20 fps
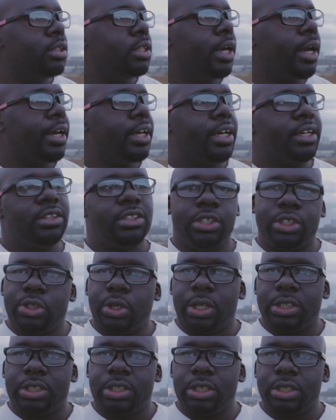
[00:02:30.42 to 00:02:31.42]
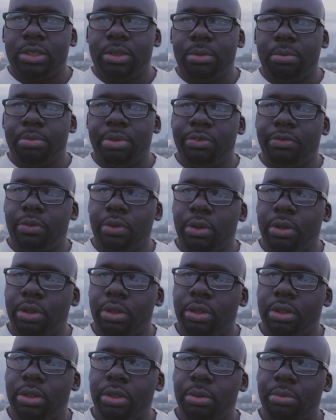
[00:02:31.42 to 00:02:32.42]
I get the shot
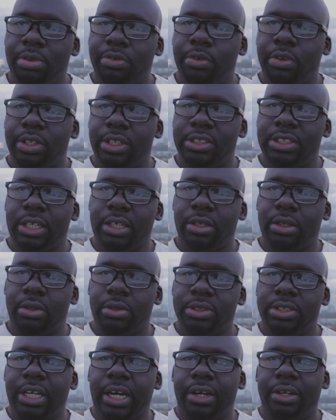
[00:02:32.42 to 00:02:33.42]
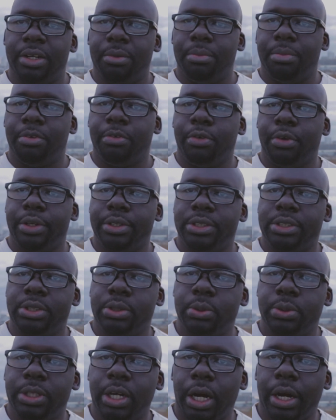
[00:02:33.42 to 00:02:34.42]
before the sun goes down and before it's
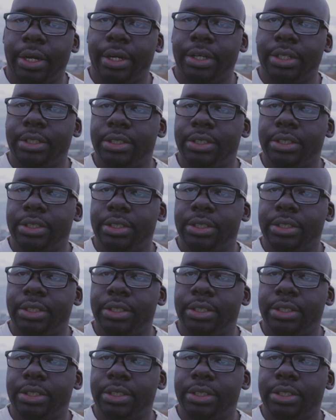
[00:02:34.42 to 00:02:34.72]
too dark.